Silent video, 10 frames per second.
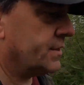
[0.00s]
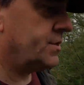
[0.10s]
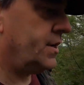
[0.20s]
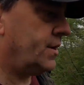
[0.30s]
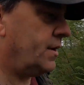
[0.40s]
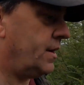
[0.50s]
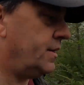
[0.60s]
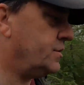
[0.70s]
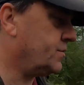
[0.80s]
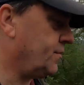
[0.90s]
this year,
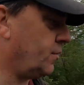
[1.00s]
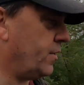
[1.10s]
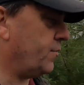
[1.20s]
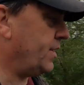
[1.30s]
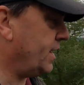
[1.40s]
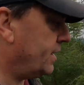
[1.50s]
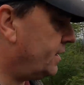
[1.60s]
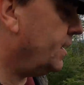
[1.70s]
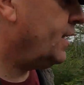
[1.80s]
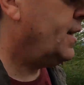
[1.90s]
just for one
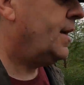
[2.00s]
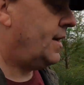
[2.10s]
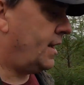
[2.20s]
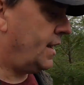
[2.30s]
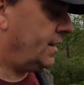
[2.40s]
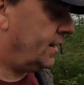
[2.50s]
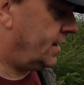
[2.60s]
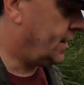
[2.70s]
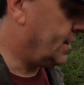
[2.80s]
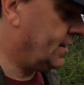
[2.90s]
weekend, and
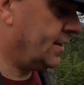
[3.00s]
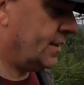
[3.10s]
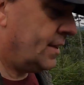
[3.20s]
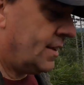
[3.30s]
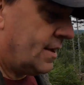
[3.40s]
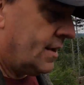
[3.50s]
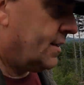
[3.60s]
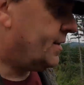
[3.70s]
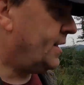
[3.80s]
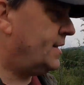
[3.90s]

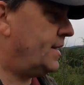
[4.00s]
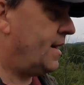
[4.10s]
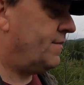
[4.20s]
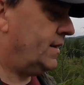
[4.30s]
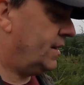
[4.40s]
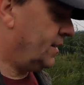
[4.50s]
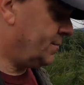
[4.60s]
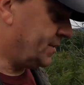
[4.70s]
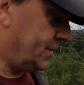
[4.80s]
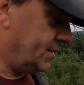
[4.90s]
they didn't have any luck,
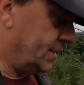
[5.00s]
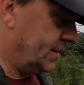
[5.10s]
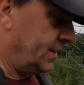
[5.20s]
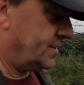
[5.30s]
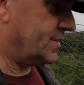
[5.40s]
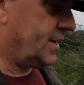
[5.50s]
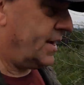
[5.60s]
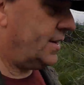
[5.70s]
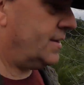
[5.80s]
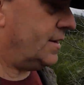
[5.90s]
but they saw lots of
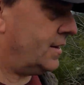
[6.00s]
sign.